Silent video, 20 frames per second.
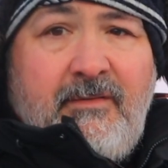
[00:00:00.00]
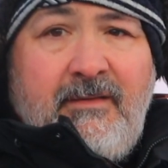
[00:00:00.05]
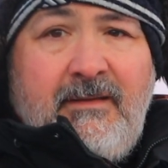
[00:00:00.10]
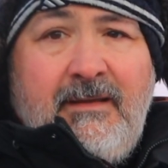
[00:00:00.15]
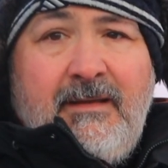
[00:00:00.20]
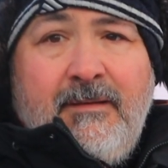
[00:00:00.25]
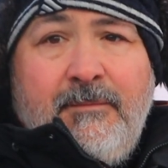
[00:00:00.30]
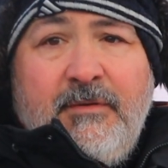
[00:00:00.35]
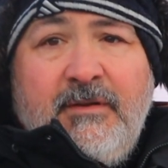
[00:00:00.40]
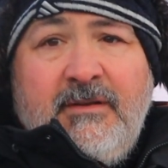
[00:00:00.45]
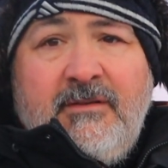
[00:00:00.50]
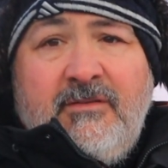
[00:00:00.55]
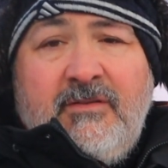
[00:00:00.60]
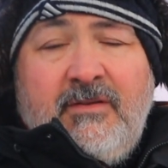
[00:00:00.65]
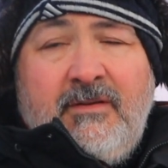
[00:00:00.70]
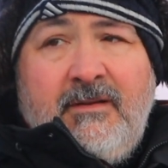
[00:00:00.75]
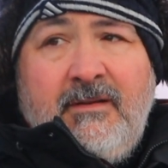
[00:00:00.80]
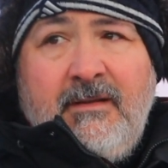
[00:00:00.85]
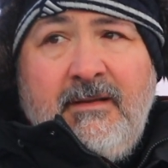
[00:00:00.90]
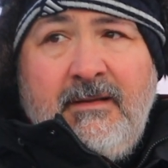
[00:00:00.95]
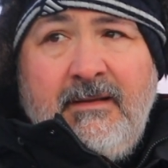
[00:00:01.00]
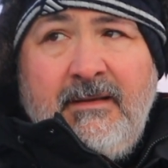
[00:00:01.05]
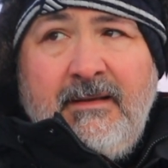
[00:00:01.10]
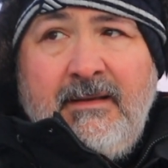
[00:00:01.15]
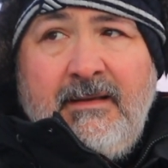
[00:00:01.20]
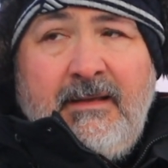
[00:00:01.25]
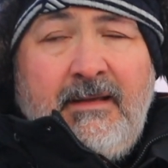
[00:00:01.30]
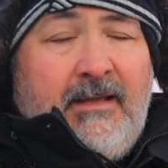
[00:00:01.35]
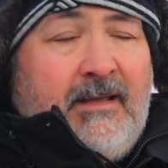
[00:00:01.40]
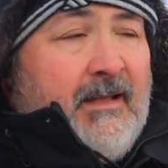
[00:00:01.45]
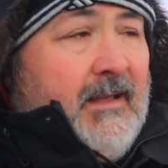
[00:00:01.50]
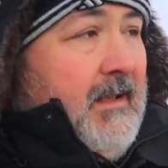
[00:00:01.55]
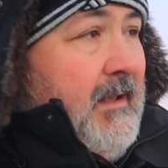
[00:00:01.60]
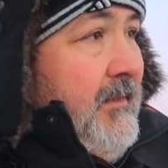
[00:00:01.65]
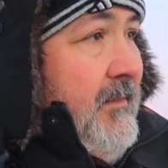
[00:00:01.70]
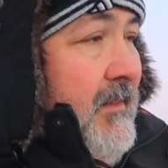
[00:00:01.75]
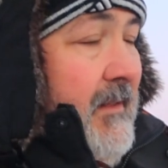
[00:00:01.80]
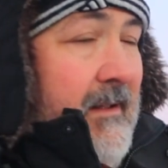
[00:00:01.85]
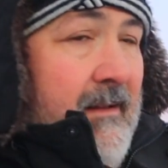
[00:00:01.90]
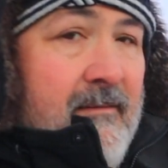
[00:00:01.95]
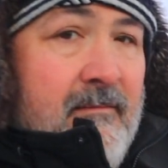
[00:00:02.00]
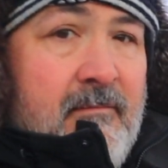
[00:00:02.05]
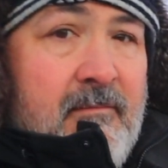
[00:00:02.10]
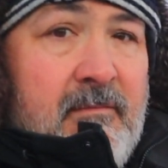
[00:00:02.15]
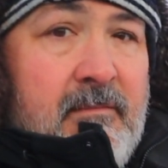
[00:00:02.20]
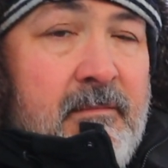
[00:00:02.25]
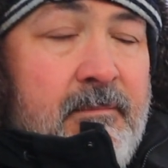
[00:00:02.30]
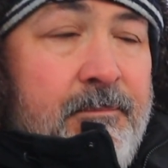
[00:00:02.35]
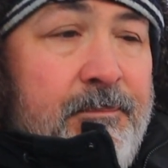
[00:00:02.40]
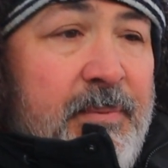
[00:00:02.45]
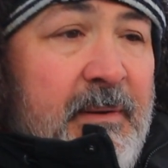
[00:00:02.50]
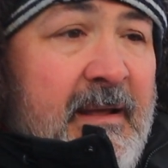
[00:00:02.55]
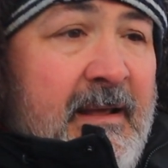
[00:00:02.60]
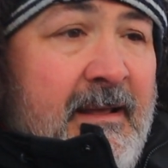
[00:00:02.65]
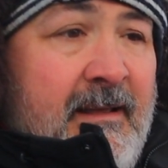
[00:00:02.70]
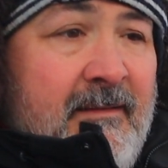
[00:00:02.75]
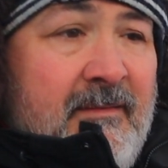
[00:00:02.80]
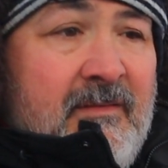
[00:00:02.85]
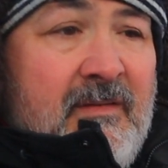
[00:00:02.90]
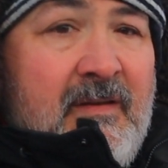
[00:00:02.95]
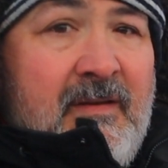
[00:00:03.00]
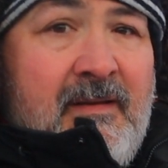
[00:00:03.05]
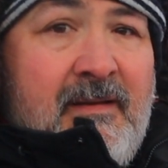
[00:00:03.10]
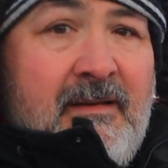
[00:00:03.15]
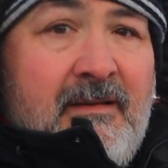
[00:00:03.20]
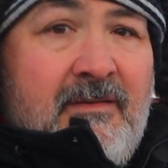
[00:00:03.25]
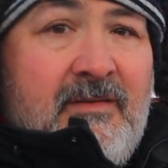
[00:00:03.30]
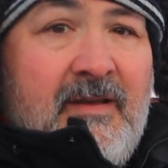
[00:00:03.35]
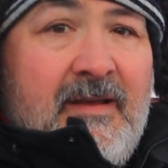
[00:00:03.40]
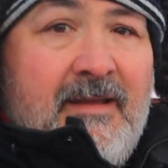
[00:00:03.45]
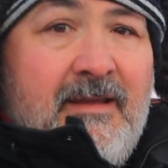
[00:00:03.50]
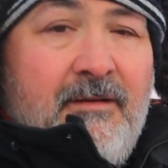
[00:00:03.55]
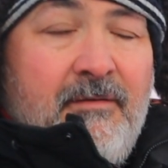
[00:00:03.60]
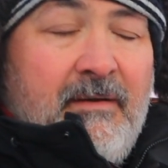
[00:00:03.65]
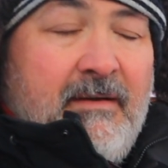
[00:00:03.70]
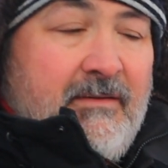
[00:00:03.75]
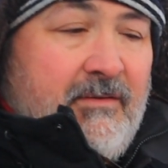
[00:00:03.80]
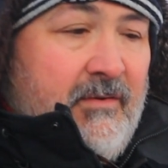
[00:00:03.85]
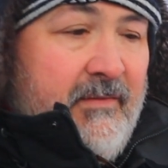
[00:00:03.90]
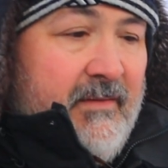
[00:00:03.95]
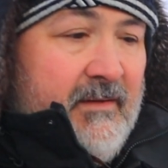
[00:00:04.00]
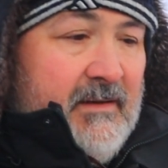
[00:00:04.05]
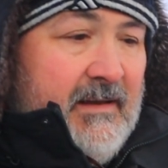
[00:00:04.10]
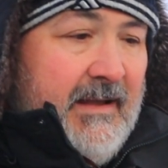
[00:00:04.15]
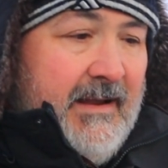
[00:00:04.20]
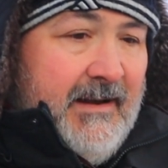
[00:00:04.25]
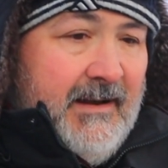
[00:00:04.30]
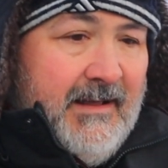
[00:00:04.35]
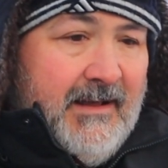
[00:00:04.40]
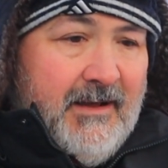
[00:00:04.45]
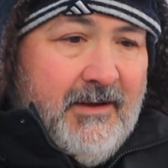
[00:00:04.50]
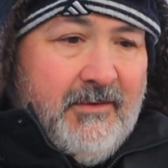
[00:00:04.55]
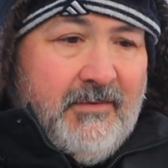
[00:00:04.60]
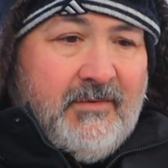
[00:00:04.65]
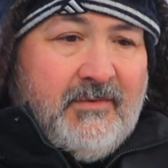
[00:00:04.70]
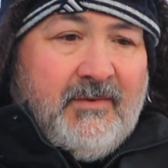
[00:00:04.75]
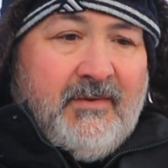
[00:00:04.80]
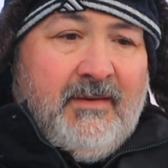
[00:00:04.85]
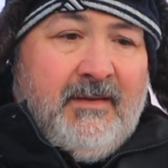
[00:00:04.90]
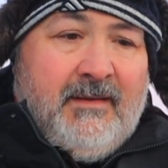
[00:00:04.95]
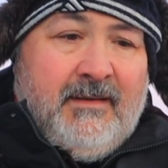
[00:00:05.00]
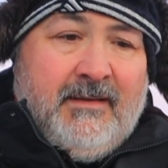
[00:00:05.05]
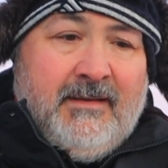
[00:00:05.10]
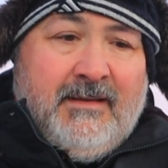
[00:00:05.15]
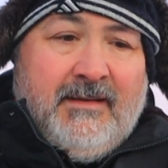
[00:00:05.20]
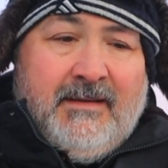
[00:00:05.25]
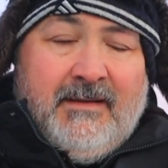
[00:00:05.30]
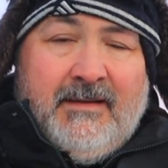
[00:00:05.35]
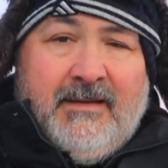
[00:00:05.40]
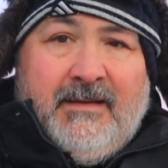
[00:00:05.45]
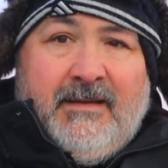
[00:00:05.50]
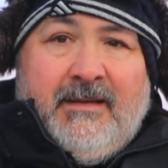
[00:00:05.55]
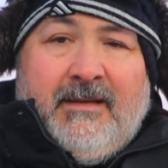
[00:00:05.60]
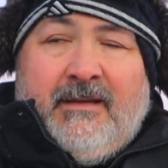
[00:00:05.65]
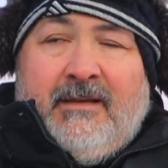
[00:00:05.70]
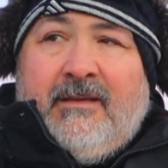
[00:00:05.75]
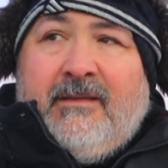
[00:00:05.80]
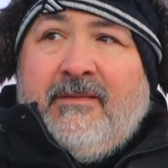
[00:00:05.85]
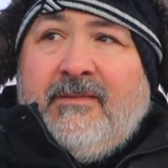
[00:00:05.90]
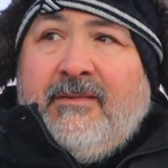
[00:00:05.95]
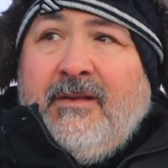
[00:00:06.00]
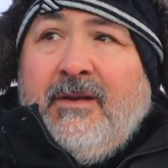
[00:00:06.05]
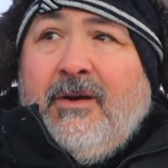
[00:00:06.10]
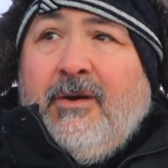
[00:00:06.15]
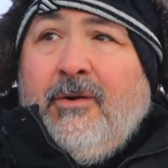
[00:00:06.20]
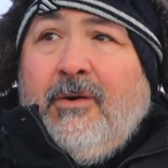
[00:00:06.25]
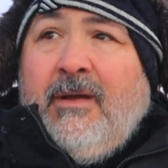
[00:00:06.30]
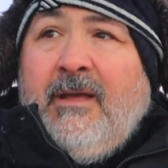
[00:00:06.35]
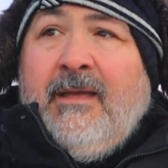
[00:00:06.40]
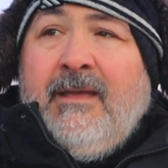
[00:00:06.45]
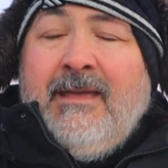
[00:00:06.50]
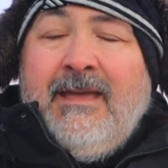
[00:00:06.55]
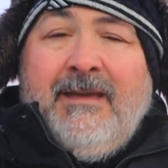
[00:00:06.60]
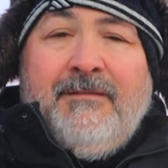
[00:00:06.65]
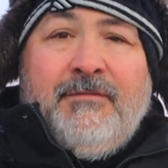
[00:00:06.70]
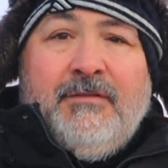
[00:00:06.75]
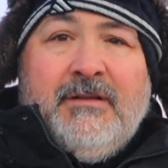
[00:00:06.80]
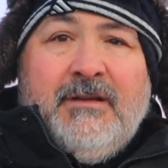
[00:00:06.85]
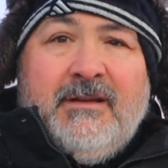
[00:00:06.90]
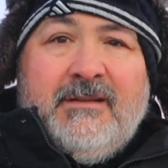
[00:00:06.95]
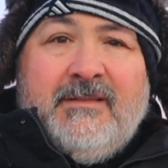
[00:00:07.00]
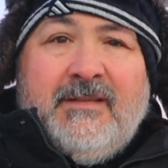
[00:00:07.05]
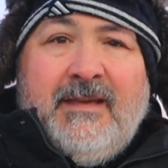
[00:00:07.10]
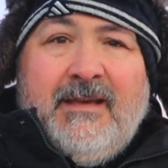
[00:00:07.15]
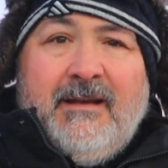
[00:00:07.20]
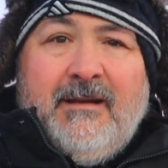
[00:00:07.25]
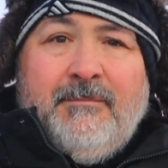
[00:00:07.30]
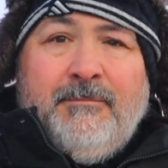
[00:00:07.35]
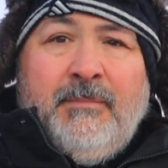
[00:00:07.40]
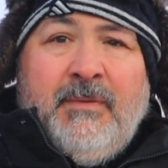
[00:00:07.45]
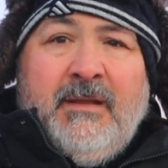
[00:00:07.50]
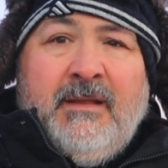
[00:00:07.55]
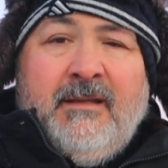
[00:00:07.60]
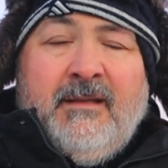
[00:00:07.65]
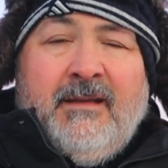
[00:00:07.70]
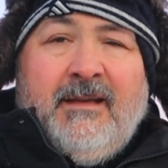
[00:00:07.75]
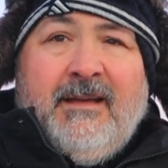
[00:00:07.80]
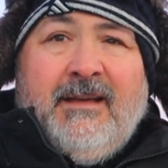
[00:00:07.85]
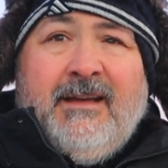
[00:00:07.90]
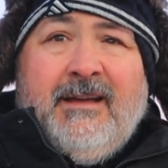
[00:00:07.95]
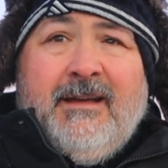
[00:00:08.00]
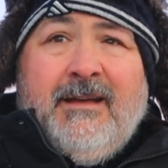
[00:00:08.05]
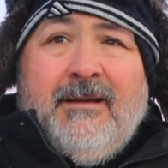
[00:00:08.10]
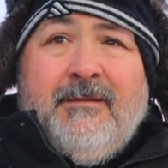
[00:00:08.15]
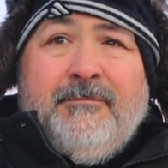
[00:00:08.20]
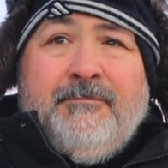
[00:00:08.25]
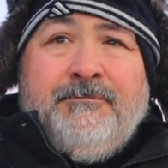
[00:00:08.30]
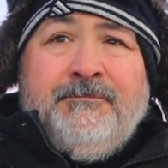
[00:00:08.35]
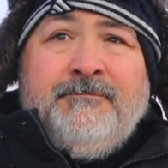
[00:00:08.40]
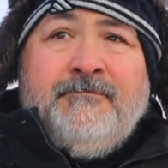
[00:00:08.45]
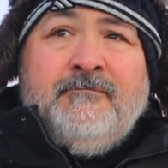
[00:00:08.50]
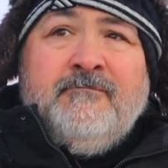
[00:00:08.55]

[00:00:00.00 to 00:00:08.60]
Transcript: the image and then bend and take you right to the lighthouse. So haven't looked at them. Um,